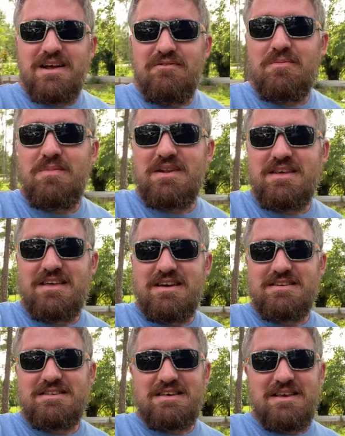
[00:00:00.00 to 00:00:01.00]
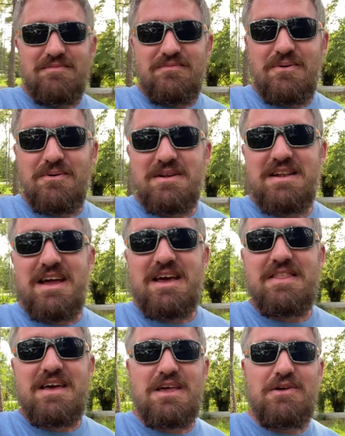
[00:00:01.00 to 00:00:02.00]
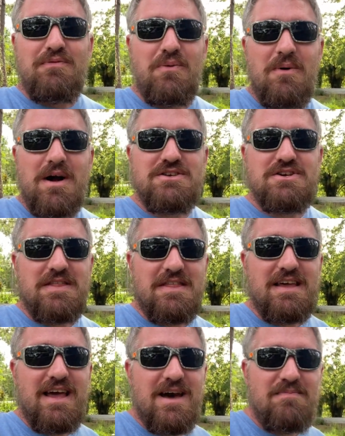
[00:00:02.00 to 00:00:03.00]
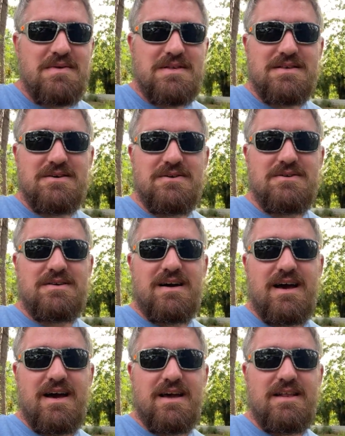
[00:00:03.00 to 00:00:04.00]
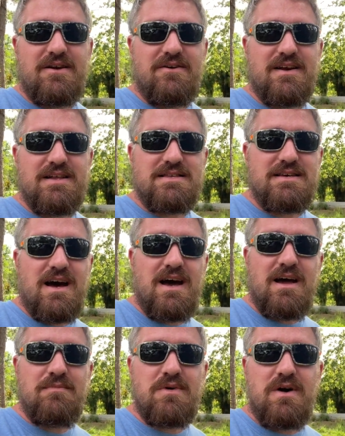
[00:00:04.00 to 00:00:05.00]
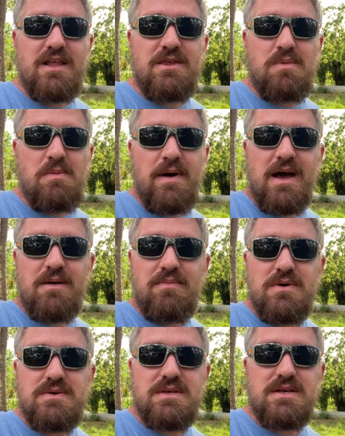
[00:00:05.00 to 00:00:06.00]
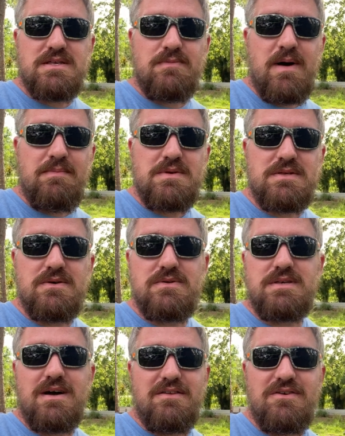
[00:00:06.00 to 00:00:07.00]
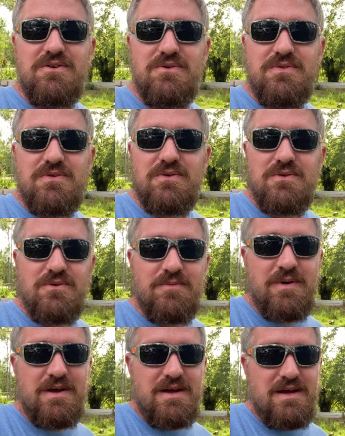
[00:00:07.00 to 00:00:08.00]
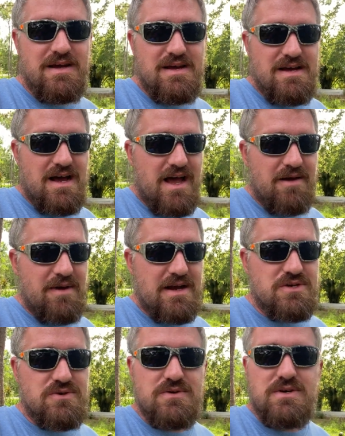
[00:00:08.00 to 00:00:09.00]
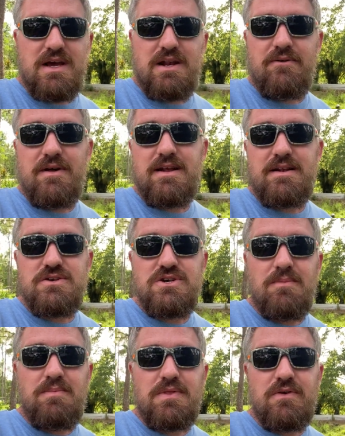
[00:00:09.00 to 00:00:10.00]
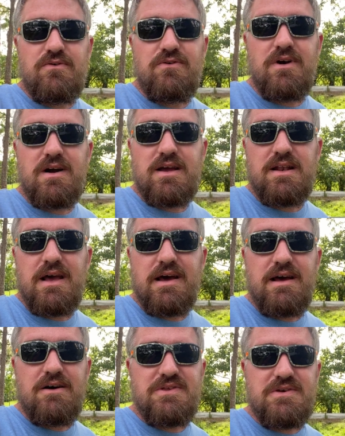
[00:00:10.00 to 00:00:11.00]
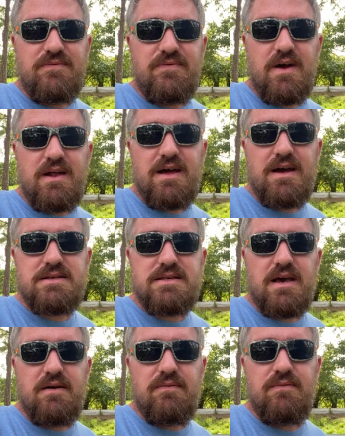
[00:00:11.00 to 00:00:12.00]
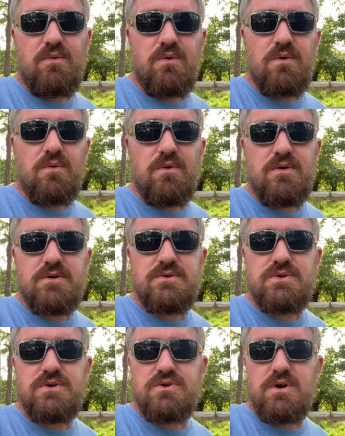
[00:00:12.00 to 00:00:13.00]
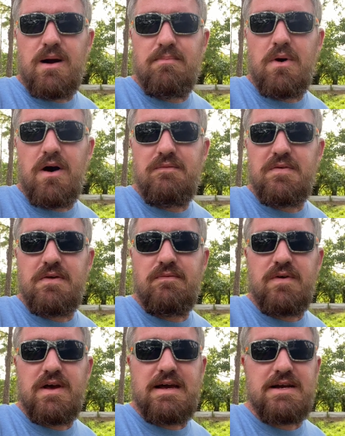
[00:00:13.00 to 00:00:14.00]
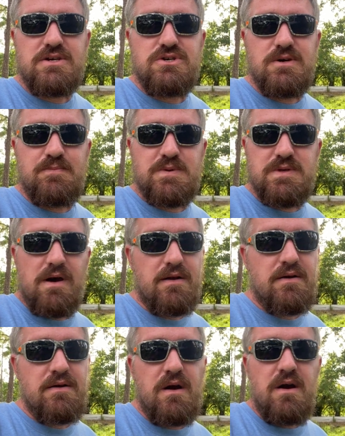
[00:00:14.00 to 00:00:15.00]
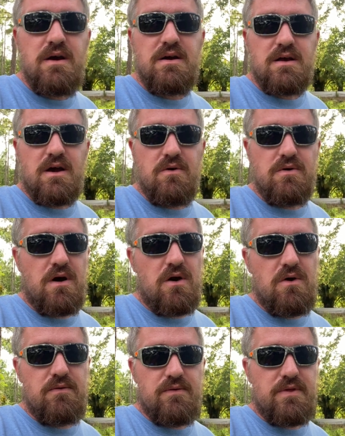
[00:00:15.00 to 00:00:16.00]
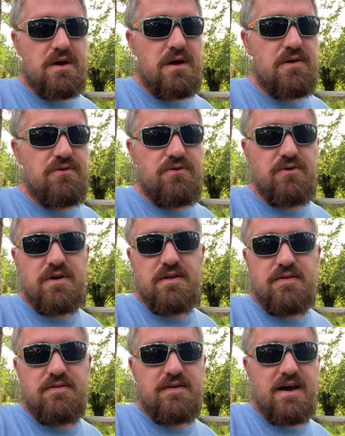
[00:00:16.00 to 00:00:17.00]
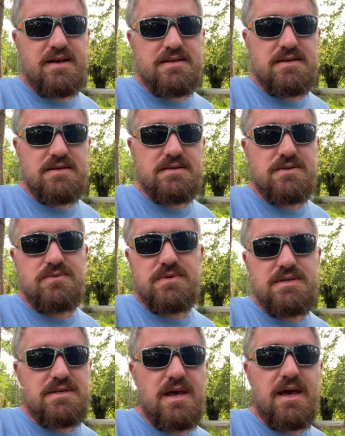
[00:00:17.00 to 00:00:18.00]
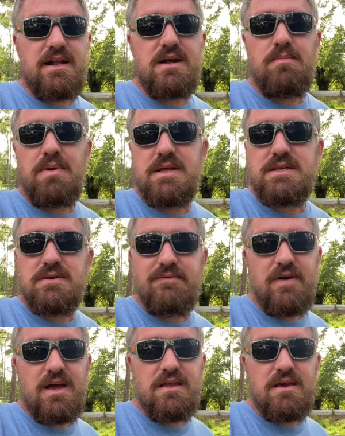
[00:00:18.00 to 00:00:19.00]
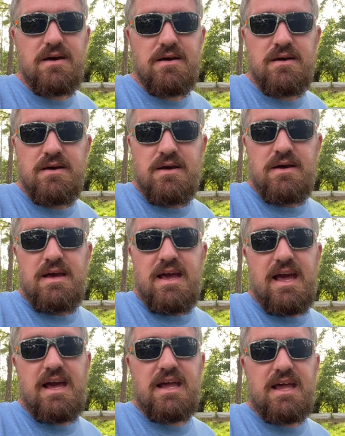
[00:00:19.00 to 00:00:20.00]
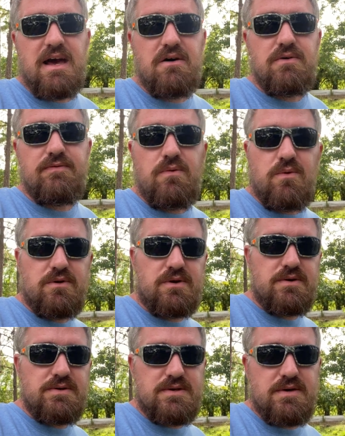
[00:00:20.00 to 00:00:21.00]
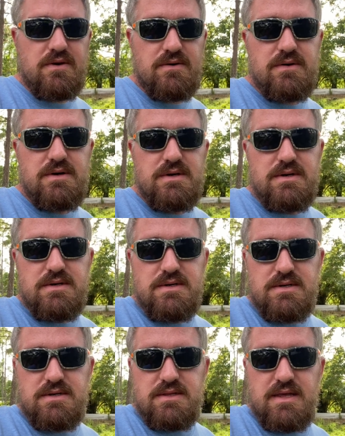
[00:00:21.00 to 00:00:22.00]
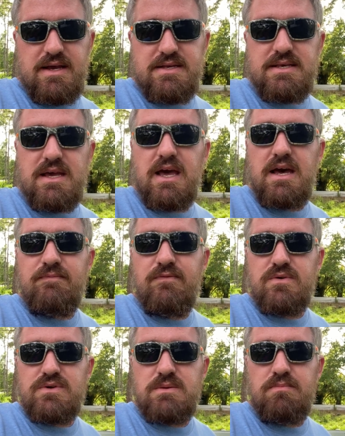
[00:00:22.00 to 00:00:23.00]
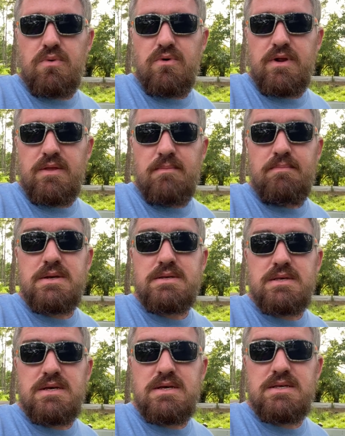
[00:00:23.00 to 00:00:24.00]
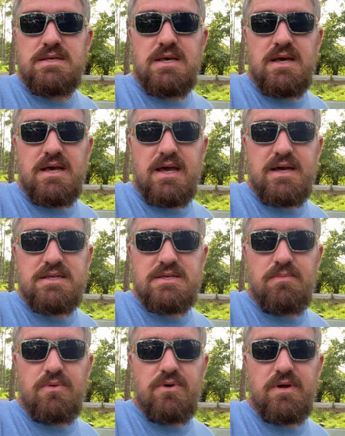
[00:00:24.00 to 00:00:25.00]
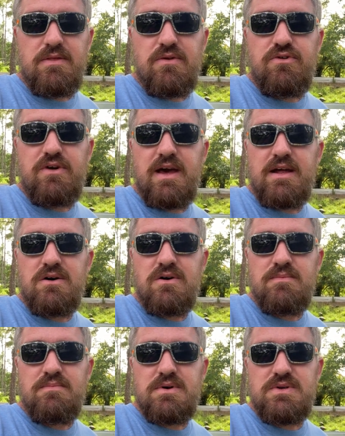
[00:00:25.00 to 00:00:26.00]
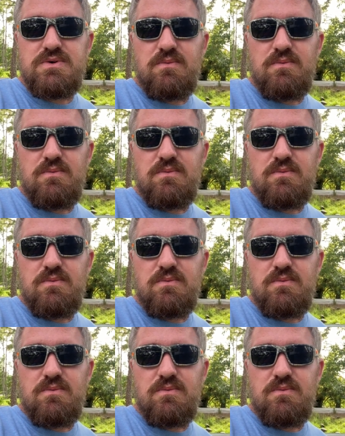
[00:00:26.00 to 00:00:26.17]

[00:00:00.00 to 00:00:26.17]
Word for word: everybody, that is it for today. Thank you for watching the episode. I had a great time. Glad to be back posting some episodes on YouTube. I am actually getting ready to jump in the truck and head out to FedEx. I have four orders to drop off at the FedEx Ship Center, going all over the country Texas, Louisiana, Pennsylvania, and California. So, thanks again for supporting the business and supporting the channel. Please